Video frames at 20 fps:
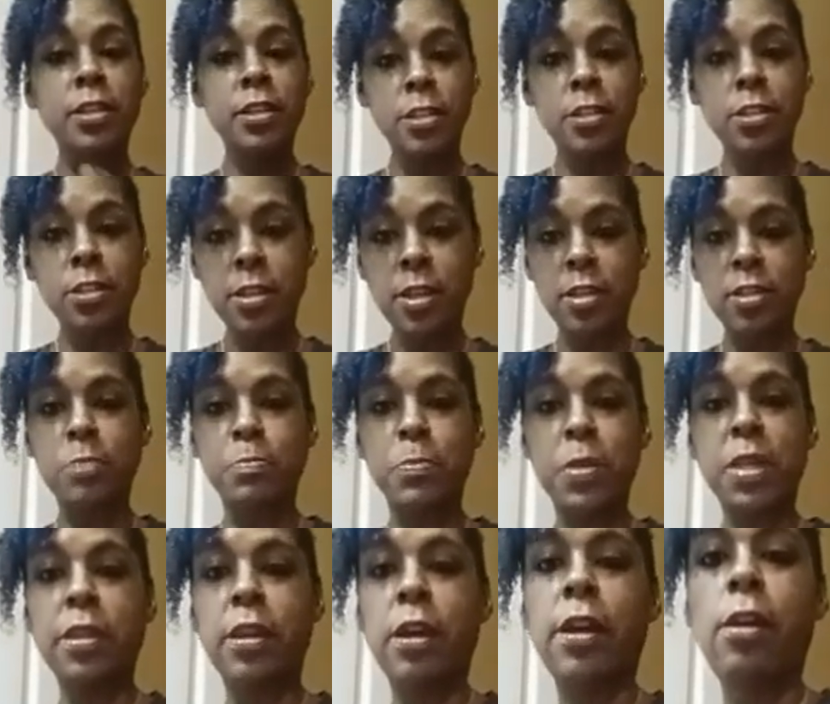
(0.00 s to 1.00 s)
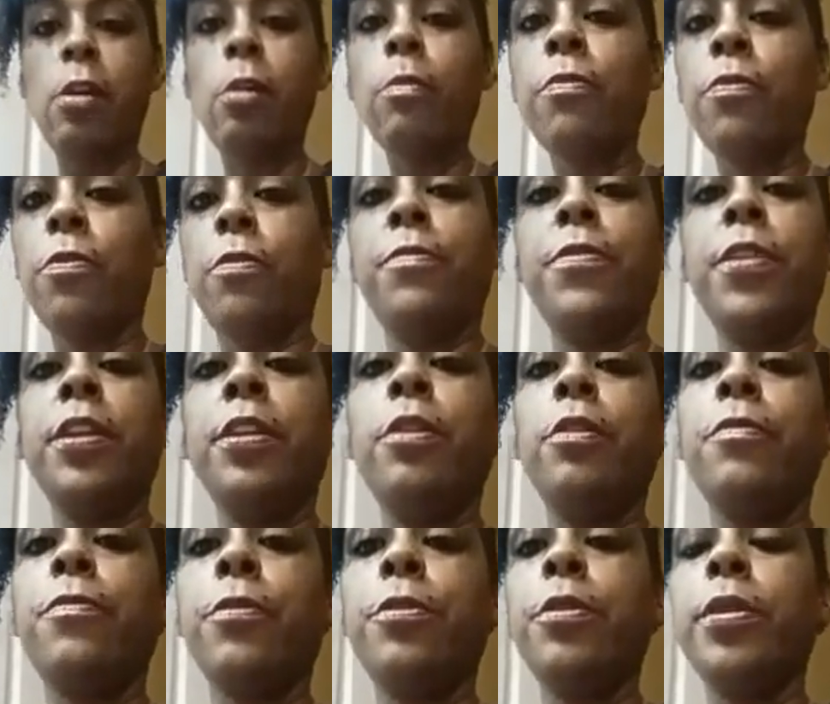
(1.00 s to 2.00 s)
this has been a helpful
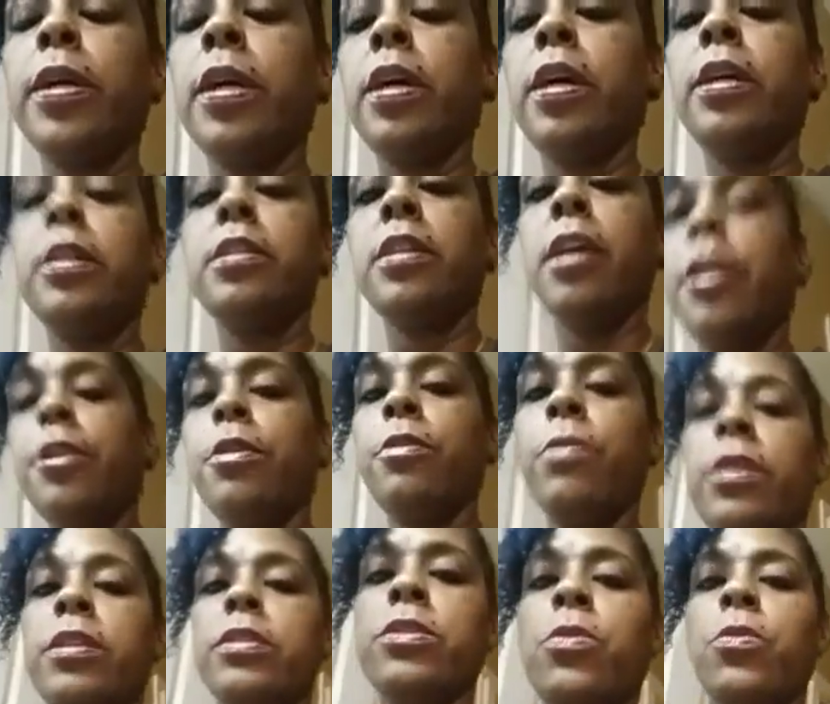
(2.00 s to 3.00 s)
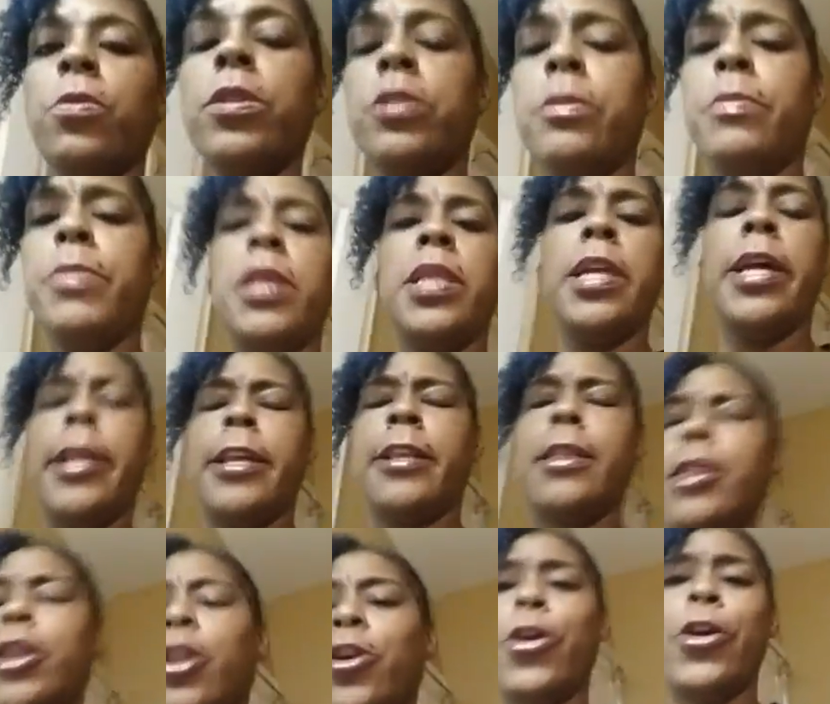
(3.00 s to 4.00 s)
video for you guys. I know it is going to be
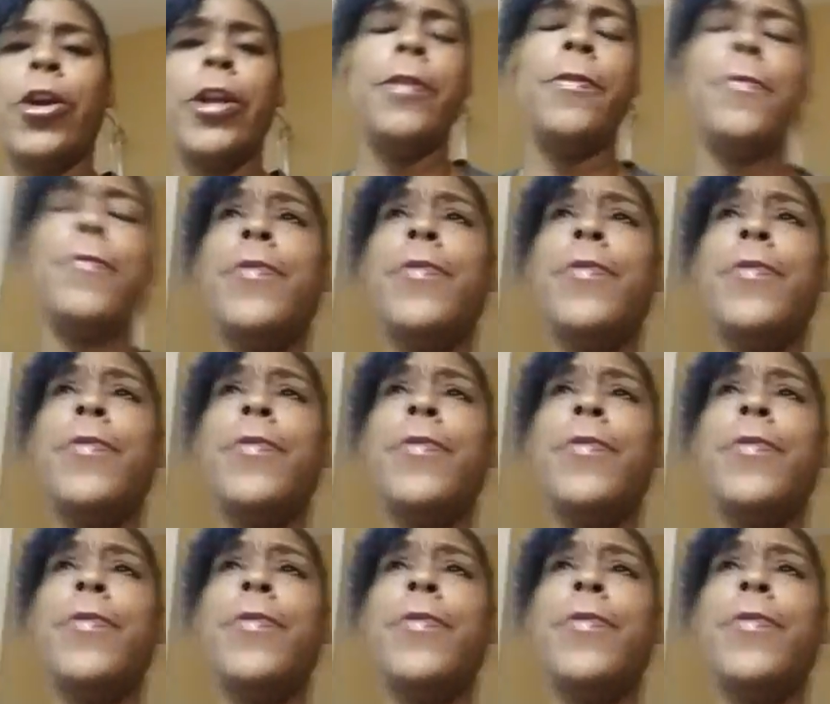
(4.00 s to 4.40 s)
like 30